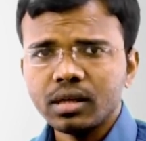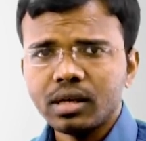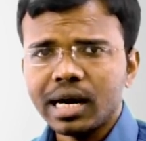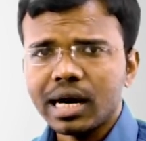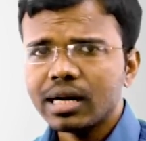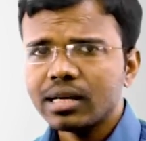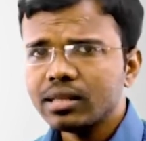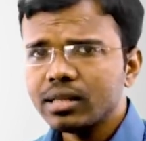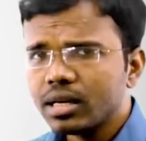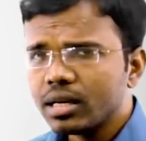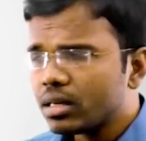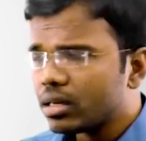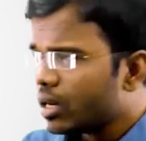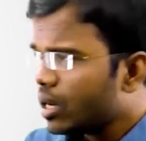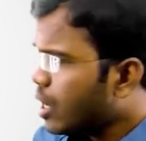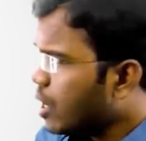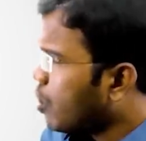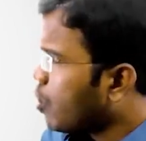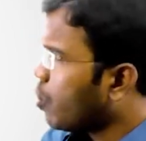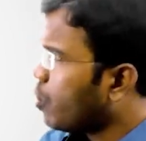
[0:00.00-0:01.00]
Are there
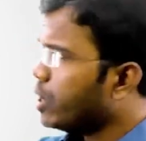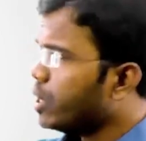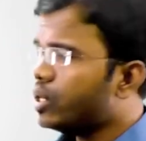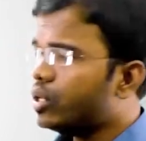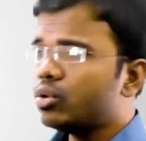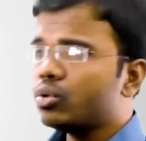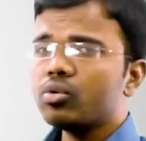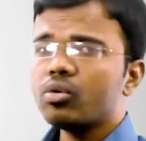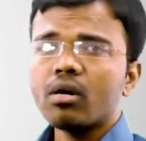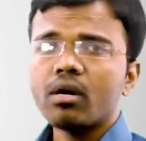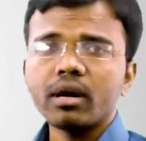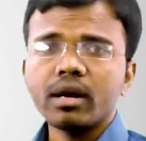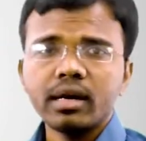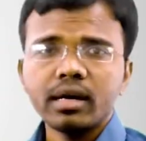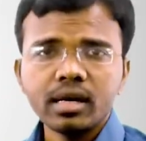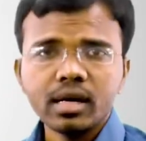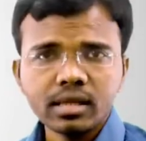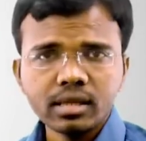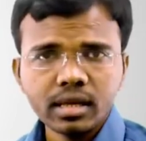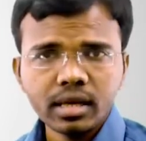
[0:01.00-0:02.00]
only two or
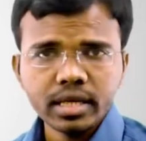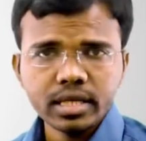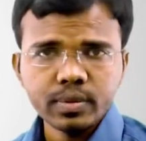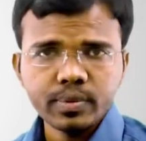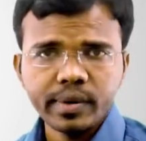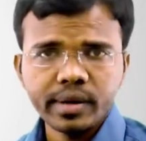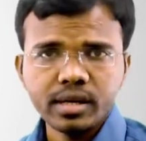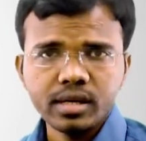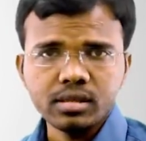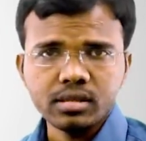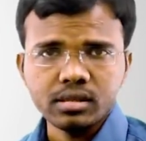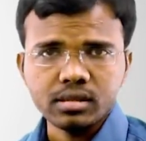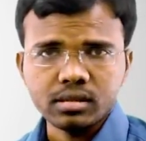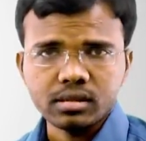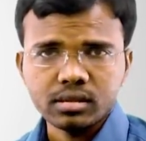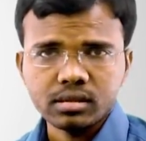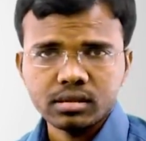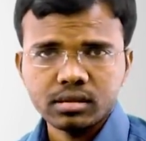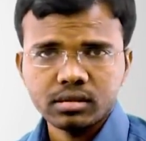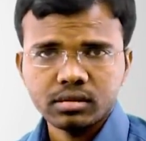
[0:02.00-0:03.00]
any other
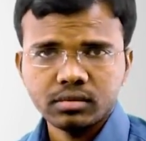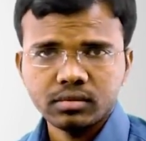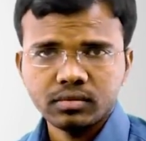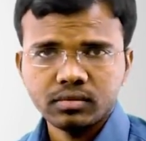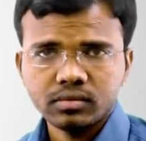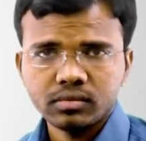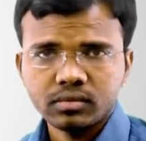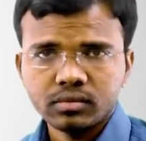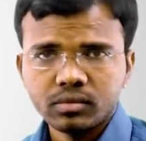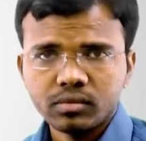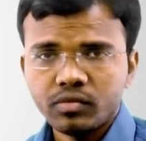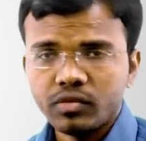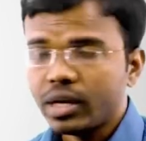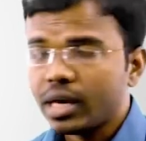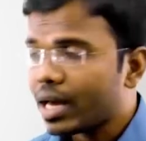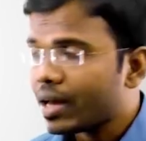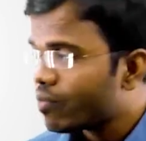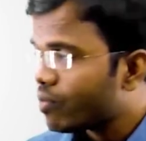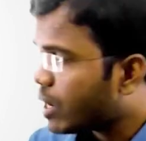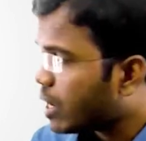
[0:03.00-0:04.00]
expenditures? We
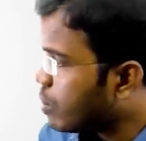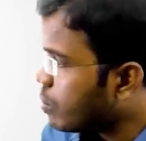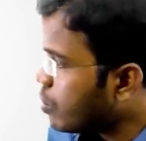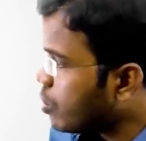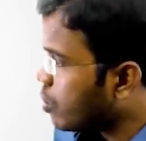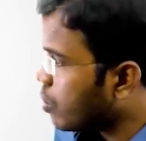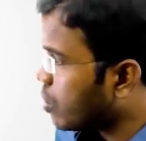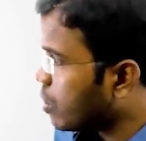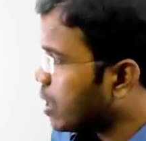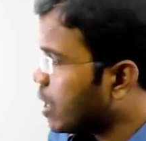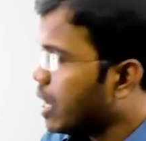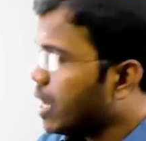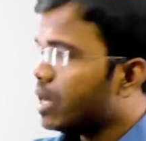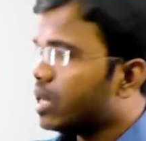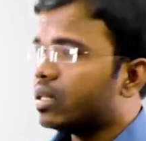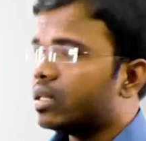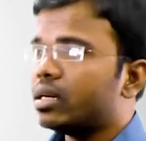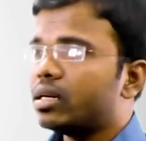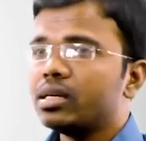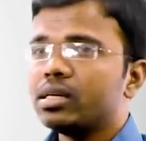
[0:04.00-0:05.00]
have one more
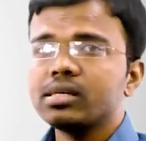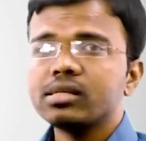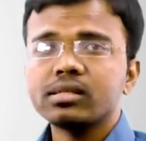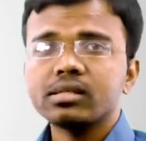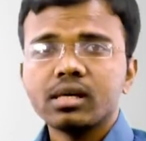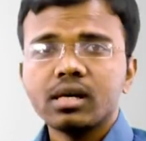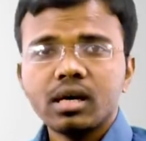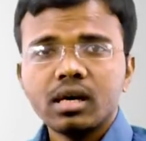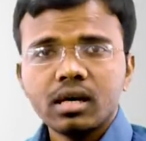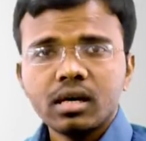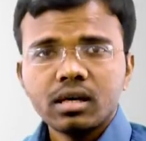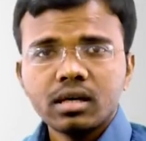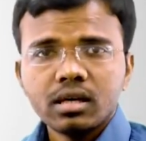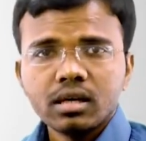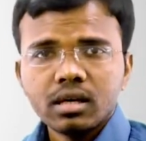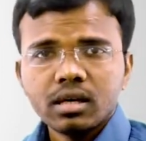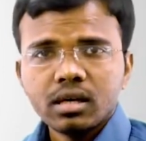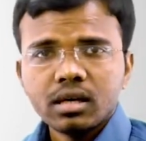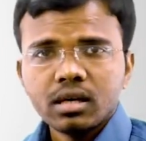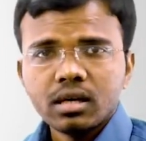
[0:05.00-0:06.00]
that is
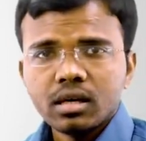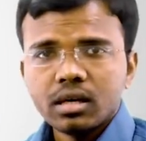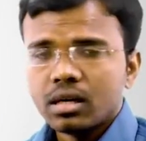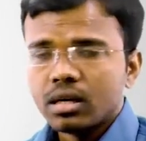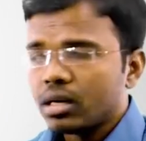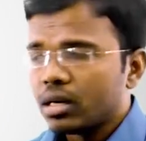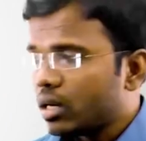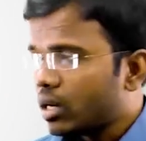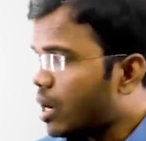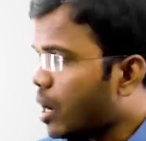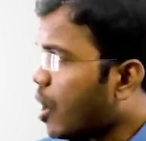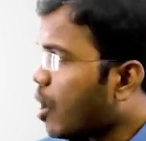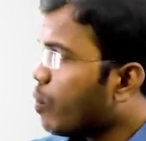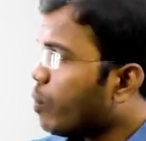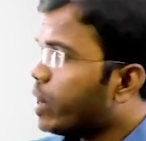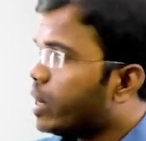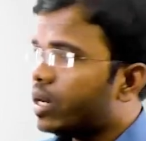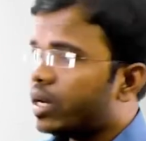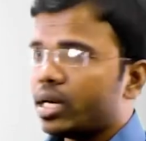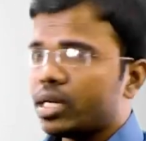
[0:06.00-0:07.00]

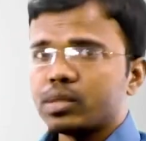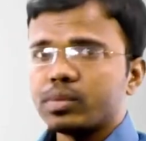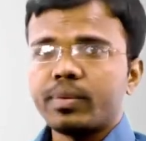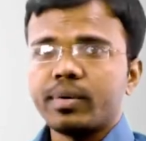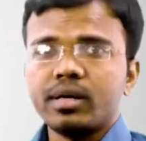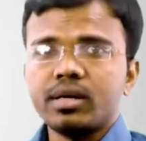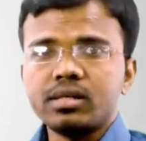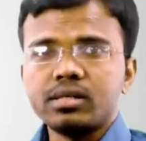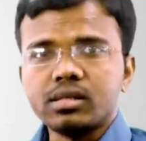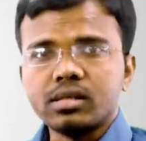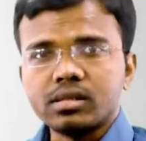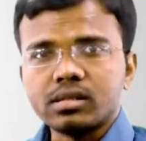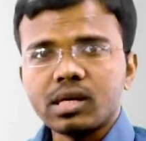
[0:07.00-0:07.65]
government expenditure.